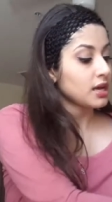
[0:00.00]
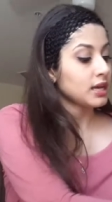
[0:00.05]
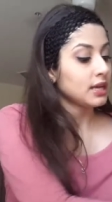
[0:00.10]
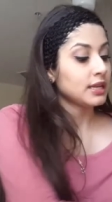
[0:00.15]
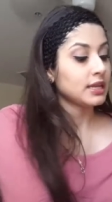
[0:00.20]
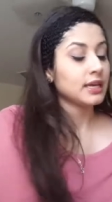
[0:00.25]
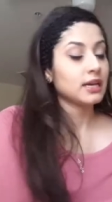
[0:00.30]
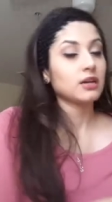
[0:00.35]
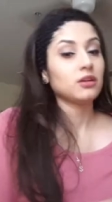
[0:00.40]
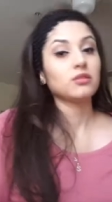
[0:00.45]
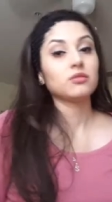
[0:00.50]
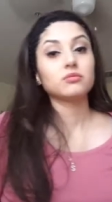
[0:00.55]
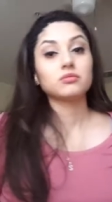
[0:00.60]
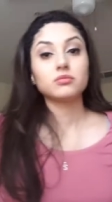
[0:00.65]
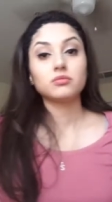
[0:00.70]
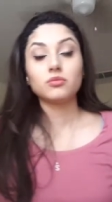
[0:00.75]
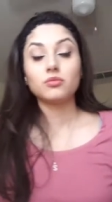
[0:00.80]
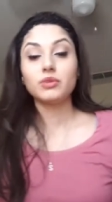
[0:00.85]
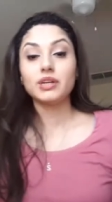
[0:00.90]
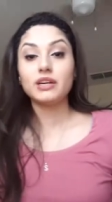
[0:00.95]
Now,
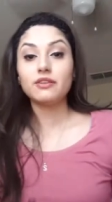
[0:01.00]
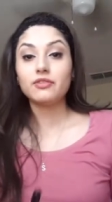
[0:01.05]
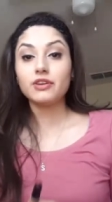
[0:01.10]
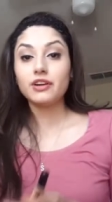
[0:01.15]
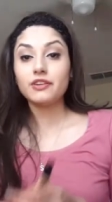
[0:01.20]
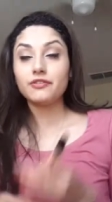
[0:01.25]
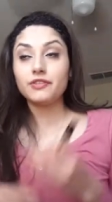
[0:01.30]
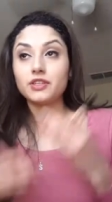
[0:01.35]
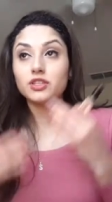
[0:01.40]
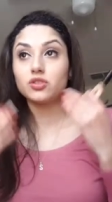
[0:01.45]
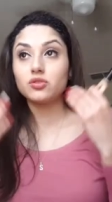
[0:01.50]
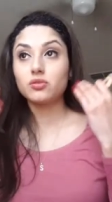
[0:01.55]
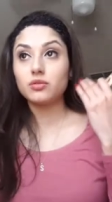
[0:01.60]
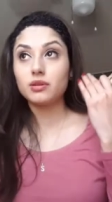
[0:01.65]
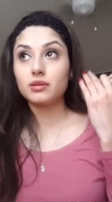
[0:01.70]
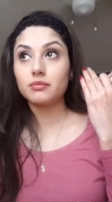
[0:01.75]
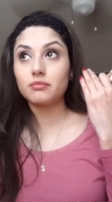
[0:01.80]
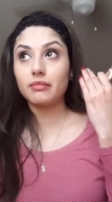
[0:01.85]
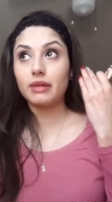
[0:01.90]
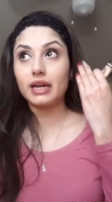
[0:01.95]
whenever I finish
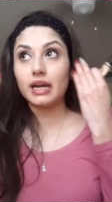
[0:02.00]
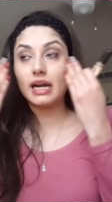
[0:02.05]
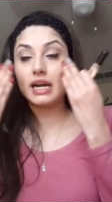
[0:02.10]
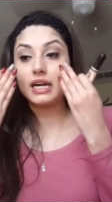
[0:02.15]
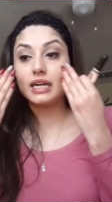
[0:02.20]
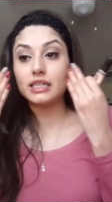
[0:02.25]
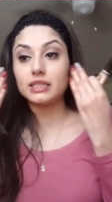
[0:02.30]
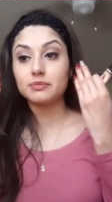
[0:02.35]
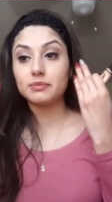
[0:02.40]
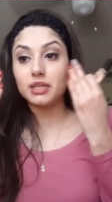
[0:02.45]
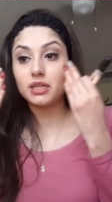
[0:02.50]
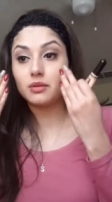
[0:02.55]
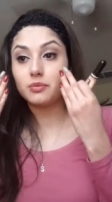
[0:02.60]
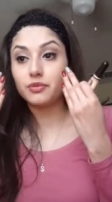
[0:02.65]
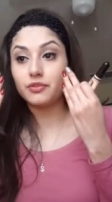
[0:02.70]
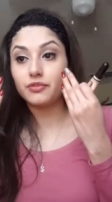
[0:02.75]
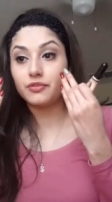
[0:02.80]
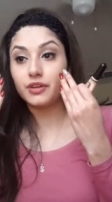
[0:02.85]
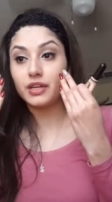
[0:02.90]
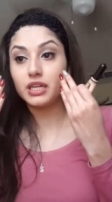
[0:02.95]
doing my eyes, my
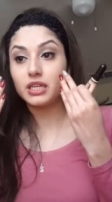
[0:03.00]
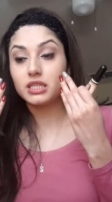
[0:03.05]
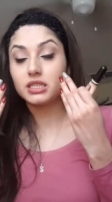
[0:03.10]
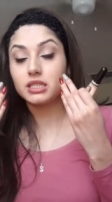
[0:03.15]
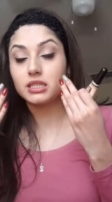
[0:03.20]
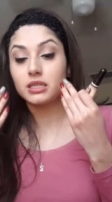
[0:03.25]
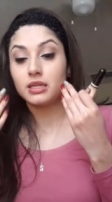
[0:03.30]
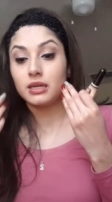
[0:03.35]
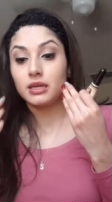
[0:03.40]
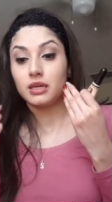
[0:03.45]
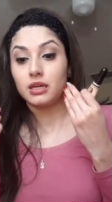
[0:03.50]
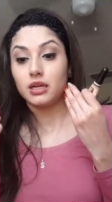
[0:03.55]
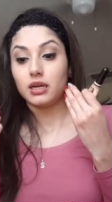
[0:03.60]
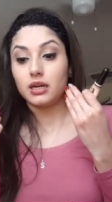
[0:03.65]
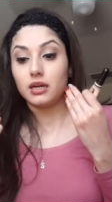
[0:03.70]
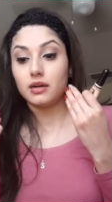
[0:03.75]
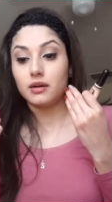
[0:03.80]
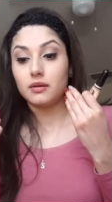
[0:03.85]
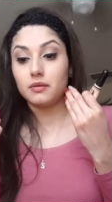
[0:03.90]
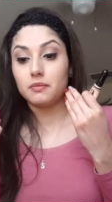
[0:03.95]
upper face,
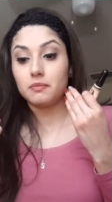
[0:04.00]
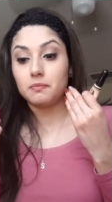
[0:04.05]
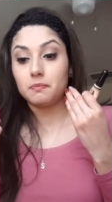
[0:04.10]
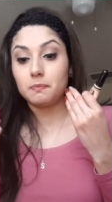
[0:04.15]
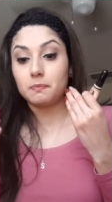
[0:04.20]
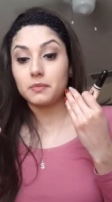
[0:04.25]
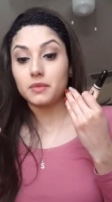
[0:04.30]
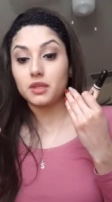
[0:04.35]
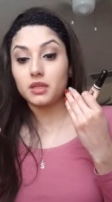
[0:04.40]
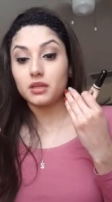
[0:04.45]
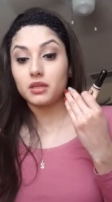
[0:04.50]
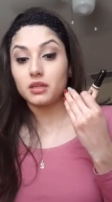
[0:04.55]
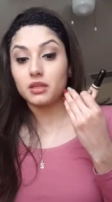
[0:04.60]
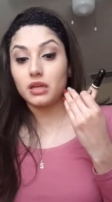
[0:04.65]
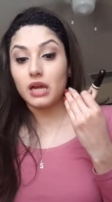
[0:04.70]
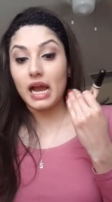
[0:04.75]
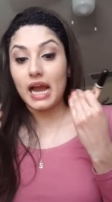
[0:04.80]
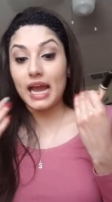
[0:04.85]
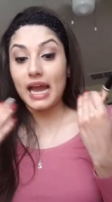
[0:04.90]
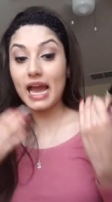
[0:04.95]
I
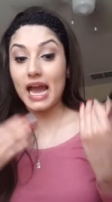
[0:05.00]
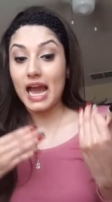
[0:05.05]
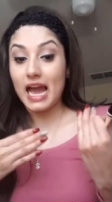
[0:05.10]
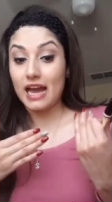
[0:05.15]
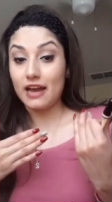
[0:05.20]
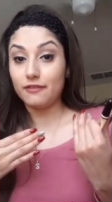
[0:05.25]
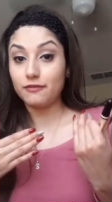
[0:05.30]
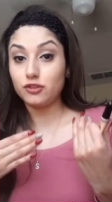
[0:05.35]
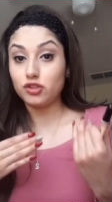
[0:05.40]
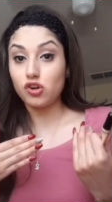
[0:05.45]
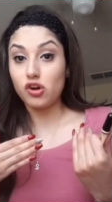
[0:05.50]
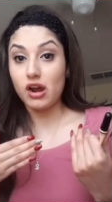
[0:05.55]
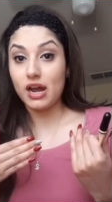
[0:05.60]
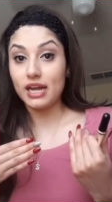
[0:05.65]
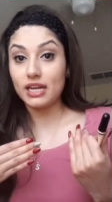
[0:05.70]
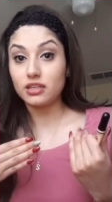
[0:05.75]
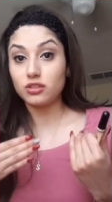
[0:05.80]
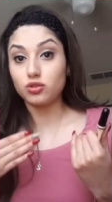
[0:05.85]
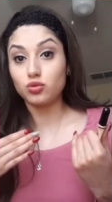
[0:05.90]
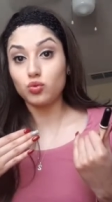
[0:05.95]
have
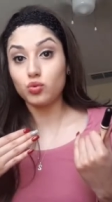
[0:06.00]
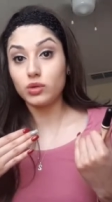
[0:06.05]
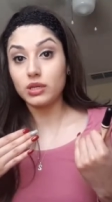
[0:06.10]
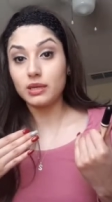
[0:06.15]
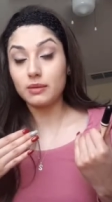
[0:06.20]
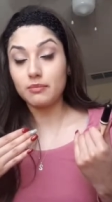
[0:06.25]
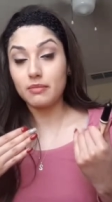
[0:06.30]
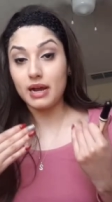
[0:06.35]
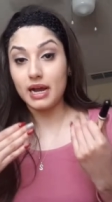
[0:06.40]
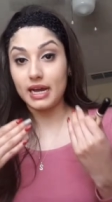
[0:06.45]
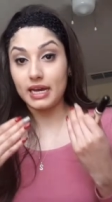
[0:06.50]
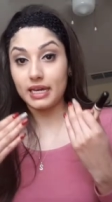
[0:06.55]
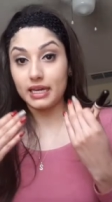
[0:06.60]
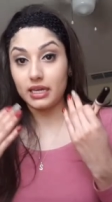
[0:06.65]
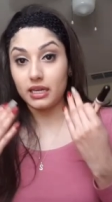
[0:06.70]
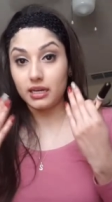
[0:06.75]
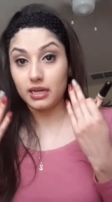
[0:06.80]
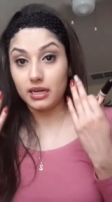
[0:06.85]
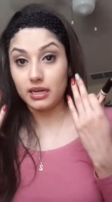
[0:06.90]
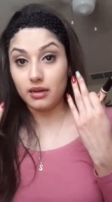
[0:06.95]
tried doing
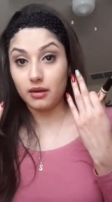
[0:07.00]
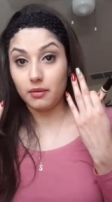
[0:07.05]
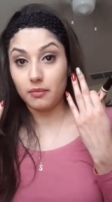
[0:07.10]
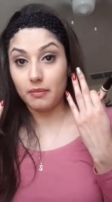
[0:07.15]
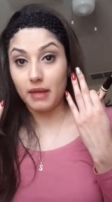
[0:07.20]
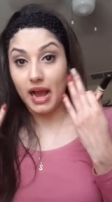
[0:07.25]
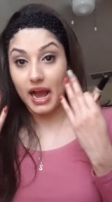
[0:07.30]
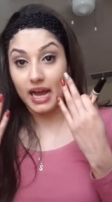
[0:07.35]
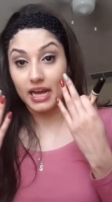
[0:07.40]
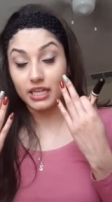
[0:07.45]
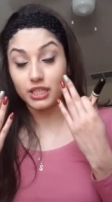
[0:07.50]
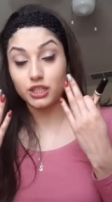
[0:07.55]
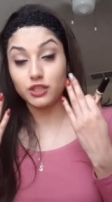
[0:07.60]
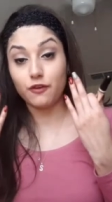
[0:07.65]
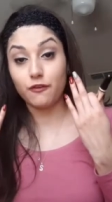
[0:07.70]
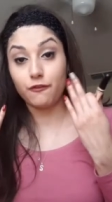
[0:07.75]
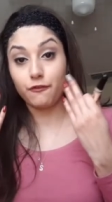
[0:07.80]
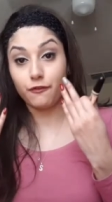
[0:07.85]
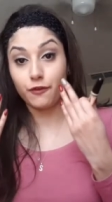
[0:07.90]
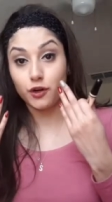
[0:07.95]
my eyes
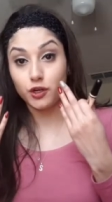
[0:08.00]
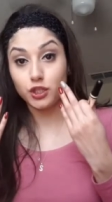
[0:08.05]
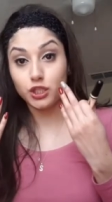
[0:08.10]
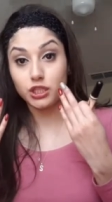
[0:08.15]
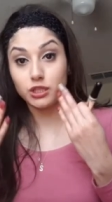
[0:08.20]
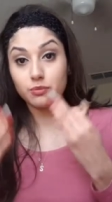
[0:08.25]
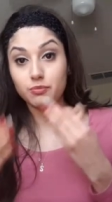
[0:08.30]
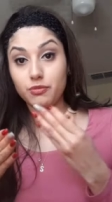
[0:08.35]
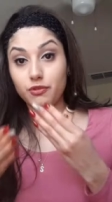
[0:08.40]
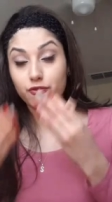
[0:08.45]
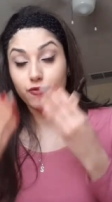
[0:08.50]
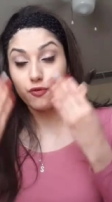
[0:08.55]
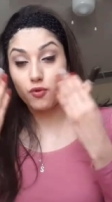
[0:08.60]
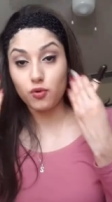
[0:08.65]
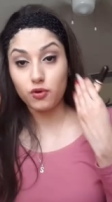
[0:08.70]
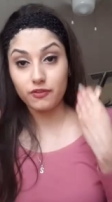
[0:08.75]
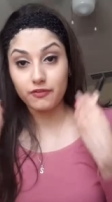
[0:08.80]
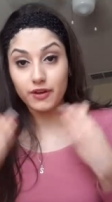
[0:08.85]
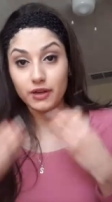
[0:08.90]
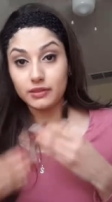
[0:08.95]
first
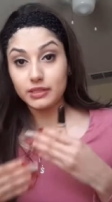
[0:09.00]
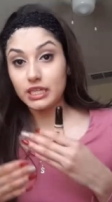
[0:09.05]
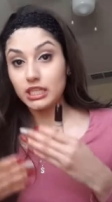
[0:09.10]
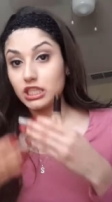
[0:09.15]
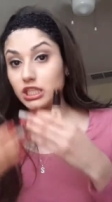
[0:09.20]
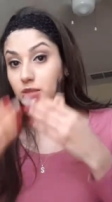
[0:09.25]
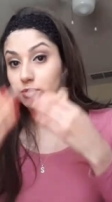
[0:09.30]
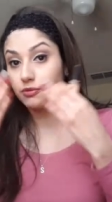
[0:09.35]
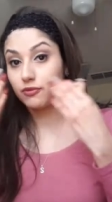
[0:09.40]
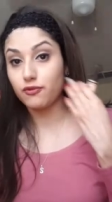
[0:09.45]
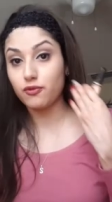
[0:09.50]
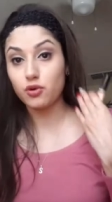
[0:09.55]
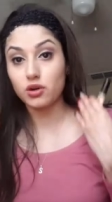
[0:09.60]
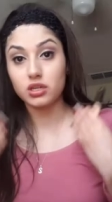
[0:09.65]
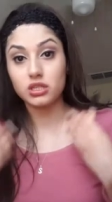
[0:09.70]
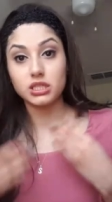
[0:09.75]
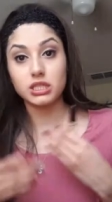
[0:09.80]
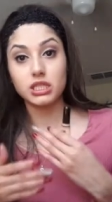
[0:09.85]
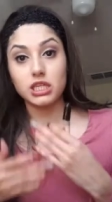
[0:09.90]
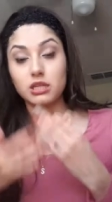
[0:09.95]
before foundation, before
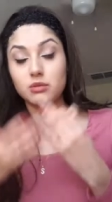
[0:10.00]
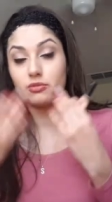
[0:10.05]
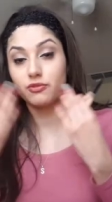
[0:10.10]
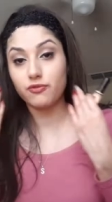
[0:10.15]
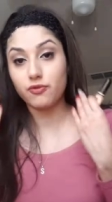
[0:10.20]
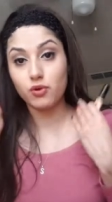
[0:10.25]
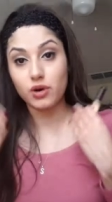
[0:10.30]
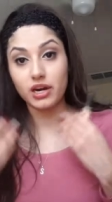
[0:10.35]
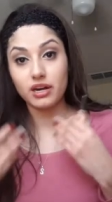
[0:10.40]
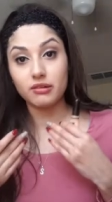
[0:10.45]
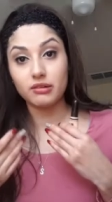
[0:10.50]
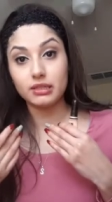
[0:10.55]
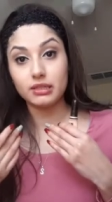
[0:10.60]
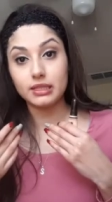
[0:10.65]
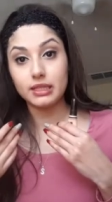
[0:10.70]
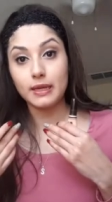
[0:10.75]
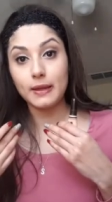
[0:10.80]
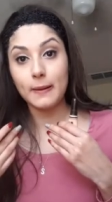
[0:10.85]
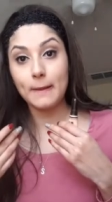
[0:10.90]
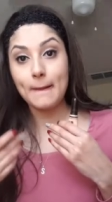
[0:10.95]
concealer, before
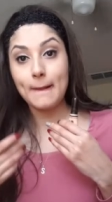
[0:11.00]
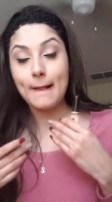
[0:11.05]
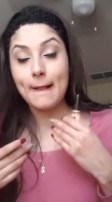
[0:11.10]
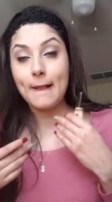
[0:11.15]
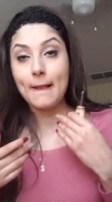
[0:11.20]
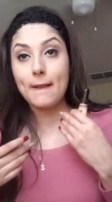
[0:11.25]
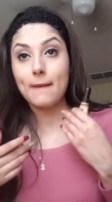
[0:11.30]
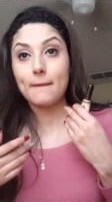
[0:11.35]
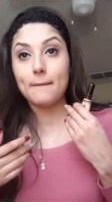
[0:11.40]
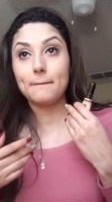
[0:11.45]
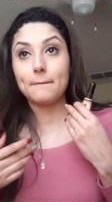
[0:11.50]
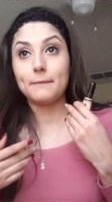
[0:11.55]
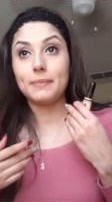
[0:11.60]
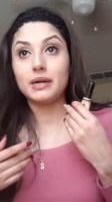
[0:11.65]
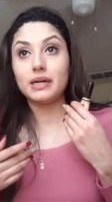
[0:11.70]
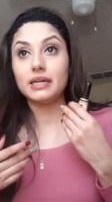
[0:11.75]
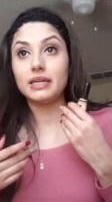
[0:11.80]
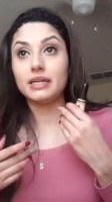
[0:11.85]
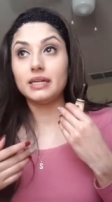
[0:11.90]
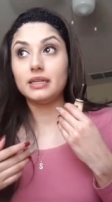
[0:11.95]
everything.
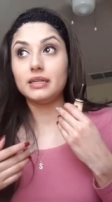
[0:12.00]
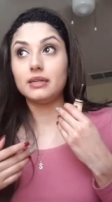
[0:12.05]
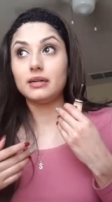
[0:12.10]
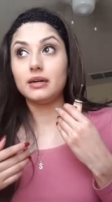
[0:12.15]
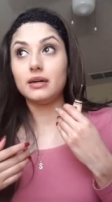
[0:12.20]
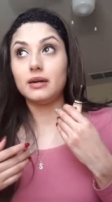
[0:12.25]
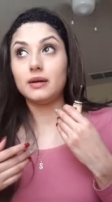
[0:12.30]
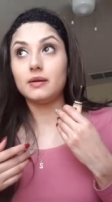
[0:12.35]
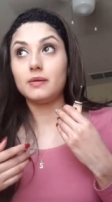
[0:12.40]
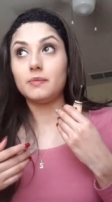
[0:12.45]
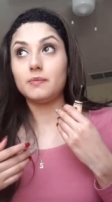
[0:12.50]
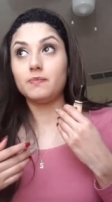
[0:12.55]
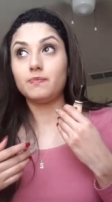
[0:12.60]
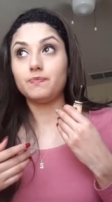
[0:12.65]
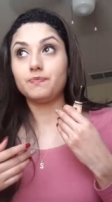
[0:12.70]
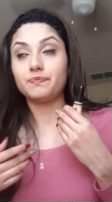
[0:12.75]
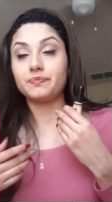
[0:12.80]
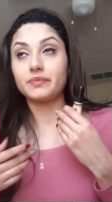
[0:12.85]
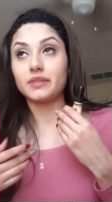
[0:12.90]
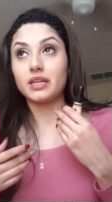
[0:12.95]
But
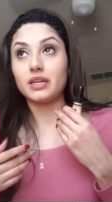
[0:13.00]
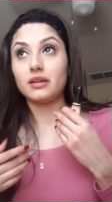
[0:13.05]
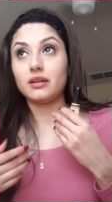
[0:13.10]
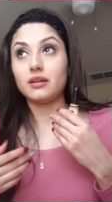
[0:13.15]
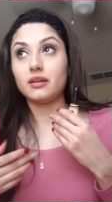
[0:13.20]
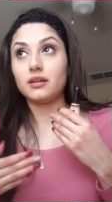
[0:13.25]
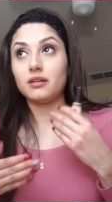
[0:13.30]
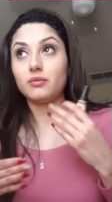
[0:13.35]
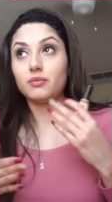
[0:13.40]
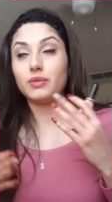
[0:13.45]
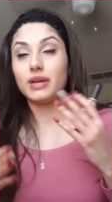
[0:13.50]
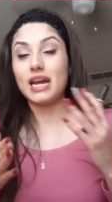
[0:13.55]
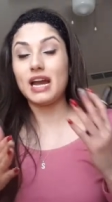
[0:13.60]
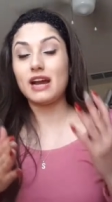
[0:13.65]
when I